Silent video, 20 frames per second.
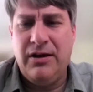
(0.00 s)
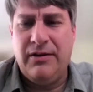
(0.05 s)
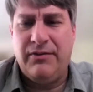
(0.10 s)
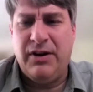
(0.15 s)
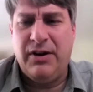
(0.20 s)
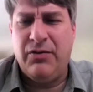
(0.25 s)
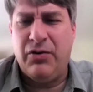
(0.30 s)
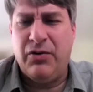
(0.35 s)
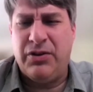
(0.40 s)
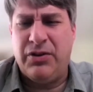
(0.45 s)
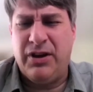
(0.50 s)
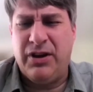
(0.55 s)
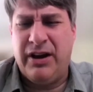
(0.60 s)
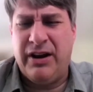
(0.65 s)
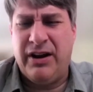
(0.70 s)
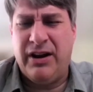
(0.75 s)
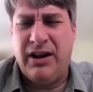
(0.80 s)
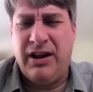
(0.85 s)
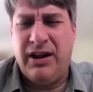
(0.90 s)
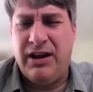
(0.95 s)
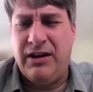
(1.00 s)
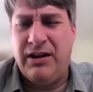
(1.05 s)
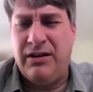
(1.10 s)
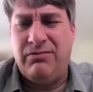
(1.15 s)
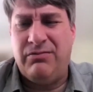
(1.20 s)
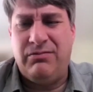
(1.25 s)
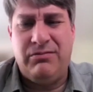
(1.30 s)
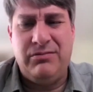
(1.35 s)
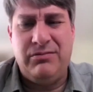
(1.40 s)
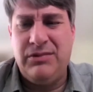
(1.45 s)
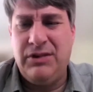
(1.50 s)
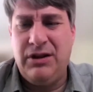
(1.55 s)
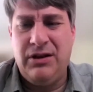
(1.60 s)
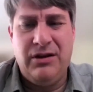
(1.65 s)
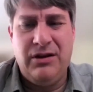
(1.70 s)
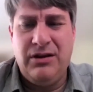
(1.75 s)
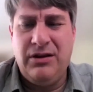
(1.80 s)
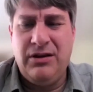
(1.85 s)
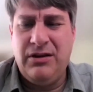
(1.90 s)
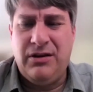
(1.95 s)
Never thought I had
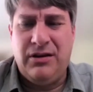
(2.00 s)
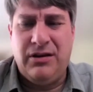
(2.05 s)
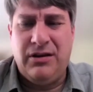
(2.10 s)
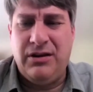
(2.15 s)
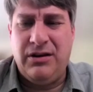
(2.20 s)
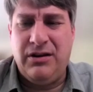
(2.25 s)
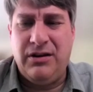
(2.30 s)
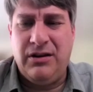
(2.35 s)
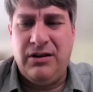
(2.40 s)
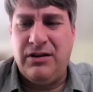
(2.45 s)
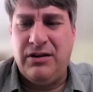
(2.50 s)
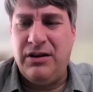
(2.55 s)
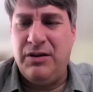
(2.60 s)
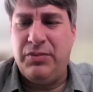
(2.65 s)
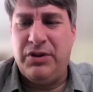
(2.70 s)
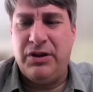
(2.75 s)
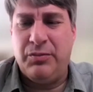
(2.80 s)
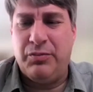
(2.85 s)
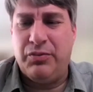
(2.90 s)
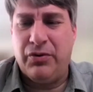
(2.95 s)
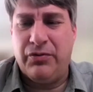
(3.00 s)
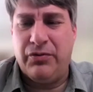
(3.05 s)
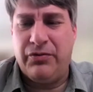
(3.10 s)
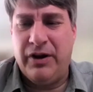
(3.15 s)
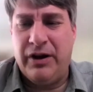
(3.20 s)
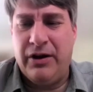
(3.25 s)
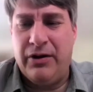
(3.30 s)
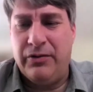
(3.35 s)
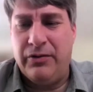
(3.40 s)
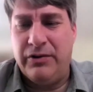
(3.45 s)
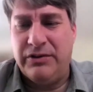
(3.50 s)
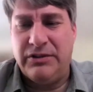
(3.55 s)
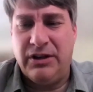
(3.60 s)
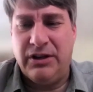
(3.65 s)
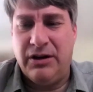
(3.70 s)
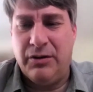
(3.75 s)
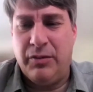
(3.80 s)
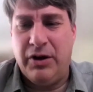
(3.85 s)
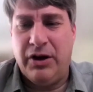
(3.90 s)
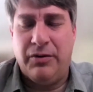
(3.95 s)
anything deeply profound to
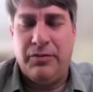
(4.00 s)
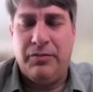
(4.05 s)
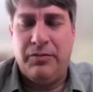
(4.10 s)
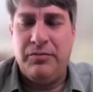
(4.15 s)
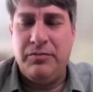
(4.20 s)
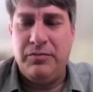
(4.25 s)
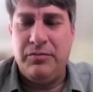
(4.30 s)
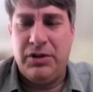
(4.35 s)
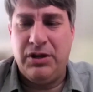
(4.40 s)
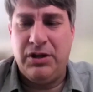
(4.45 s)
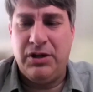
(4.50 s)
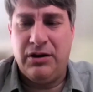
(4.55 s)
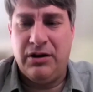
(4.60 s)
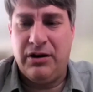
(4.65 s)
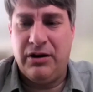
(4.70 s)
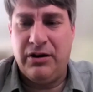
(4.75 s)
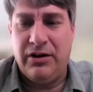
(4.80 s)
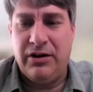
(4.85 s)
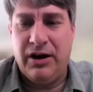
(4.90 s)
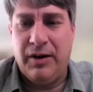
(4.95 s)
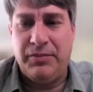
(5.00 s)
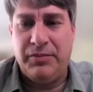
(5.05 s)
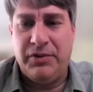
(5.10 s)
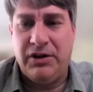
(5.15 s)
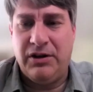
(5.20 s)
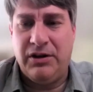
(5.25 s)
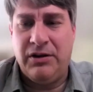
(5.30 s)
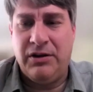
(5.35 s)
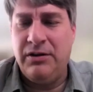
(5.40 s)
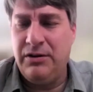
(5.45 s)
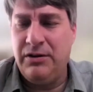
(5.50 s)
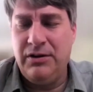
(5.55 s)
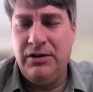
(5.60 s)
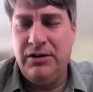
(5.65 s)
say about being an adoptee,